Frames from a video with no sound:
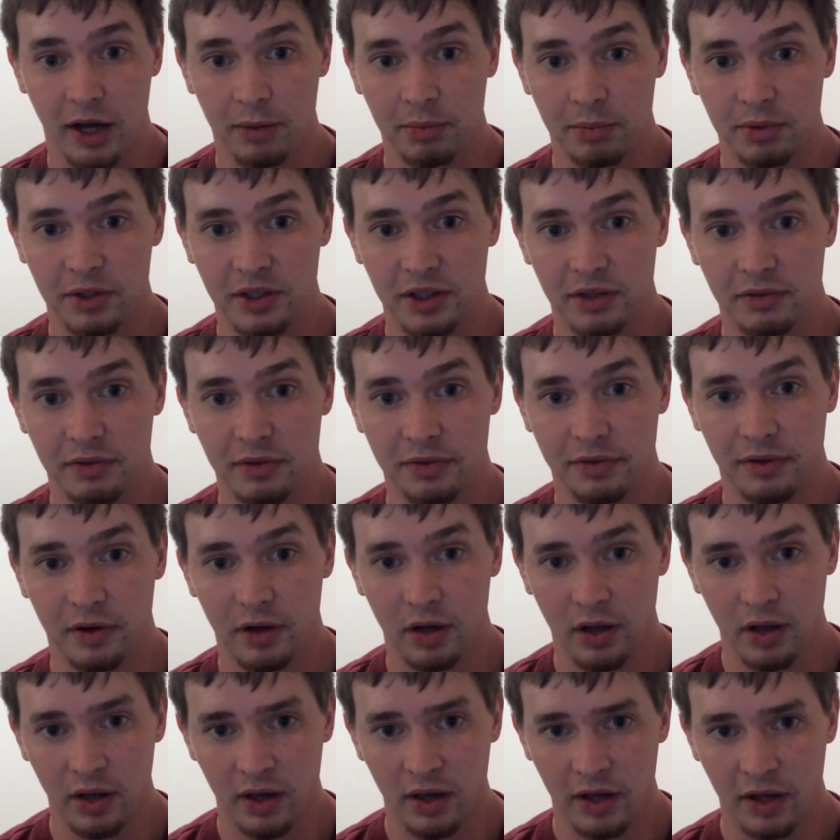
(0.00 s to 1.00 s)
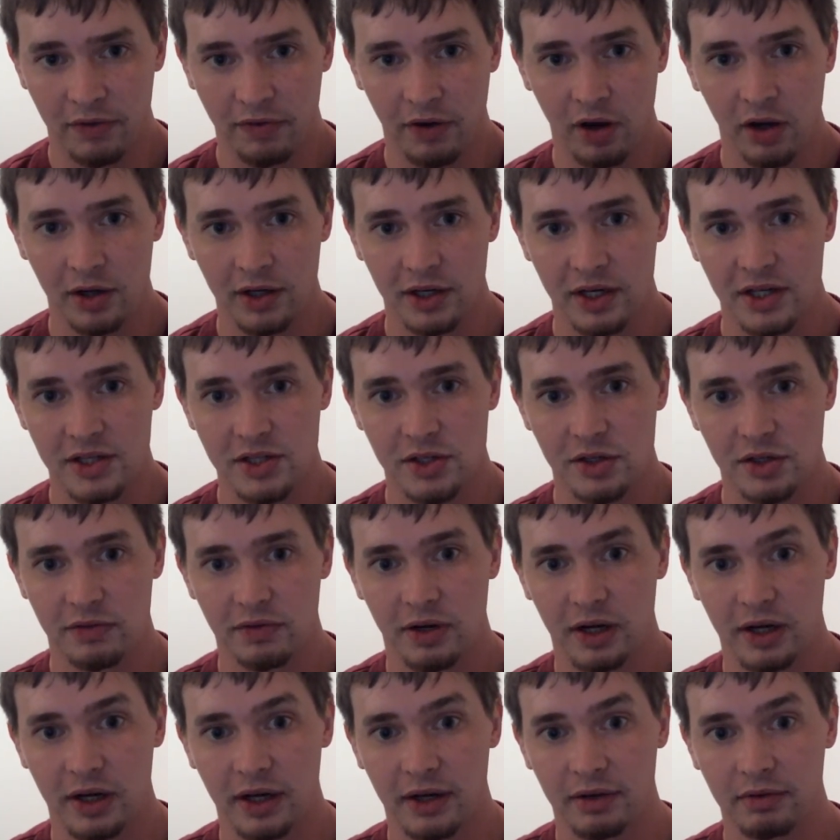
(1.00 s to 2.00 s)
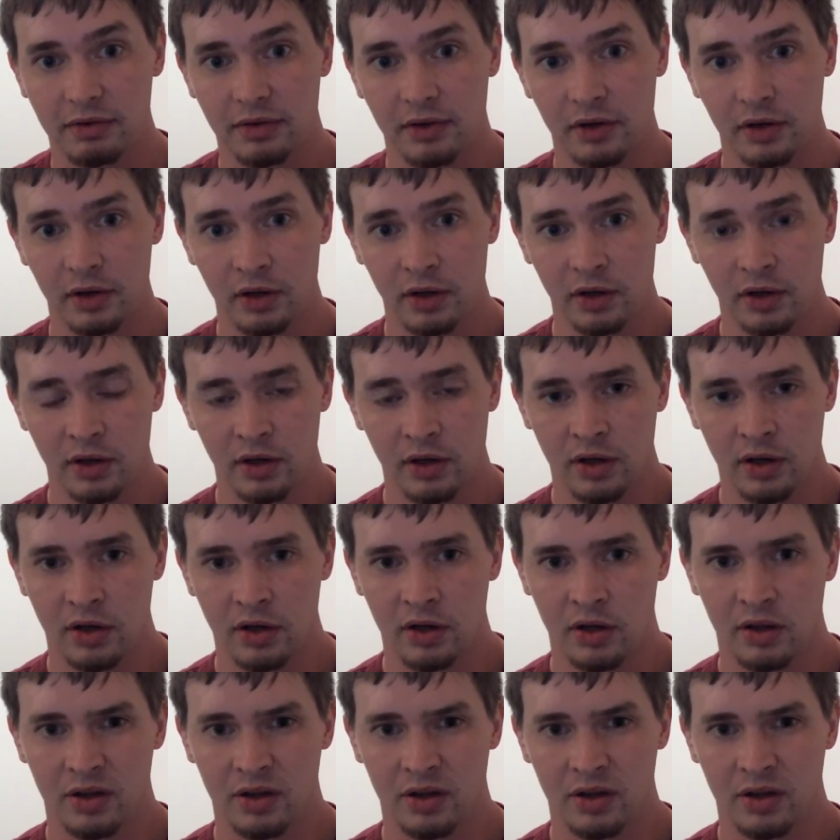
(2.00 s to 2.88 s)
I believe if Hunt can survive the